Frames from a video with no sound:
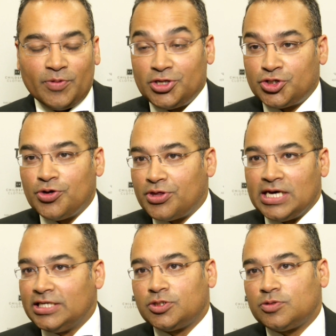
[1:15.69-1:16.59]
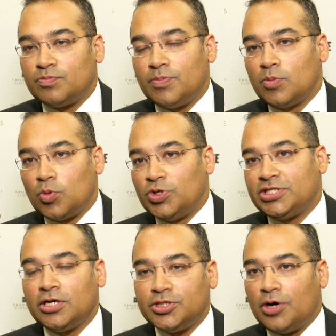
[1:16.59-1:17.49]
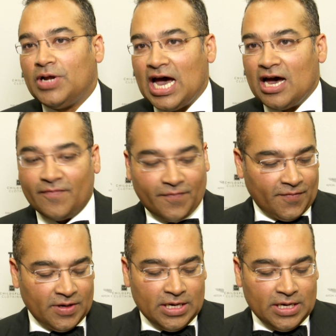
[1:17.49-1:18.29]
But the truth is, we still don't have